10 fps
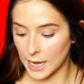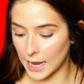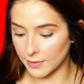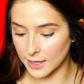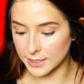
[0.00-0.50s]

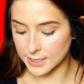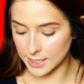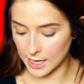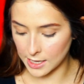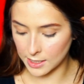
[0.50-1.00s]
And then
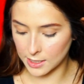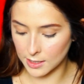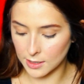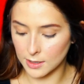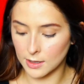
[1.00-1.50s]

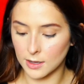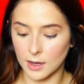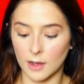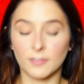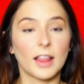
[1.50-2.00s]
take
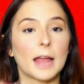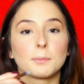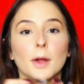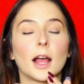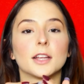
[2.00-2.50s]
a
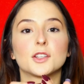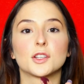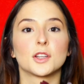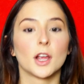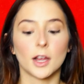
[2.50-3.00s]
flat
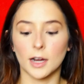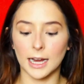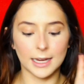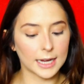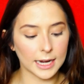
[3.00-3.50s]
brush,
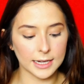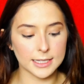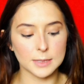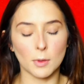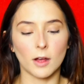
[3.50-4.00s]
any kind of
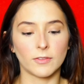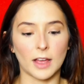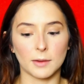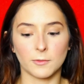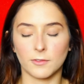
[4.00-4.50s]
small
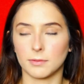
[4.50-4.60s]
flat,